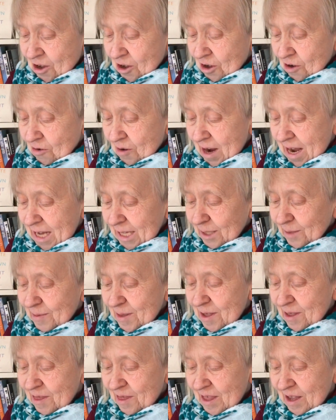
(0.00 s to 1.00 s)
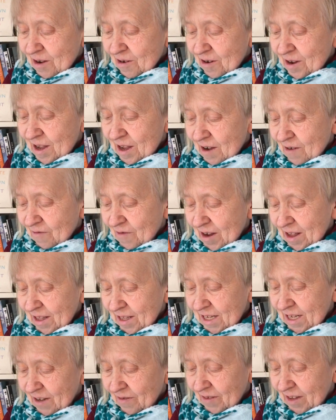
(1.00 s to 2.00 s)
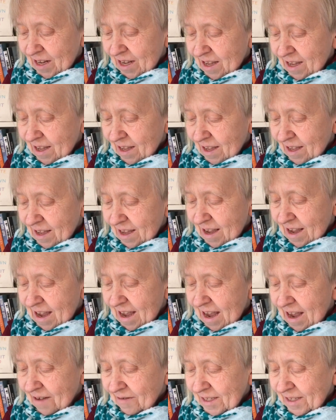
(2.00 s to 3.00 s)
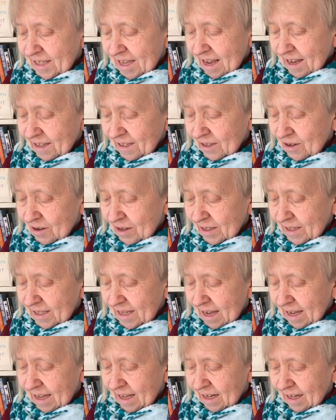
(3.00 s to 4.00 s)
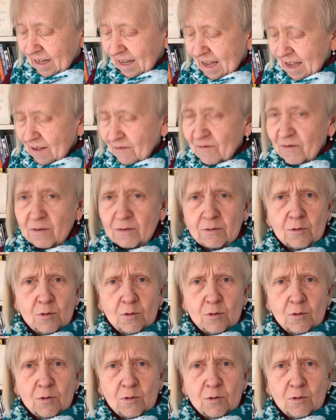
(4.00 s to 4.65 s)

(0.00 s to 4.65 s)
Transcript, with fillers: Grasp the theory of relativity, have sex on Second Life.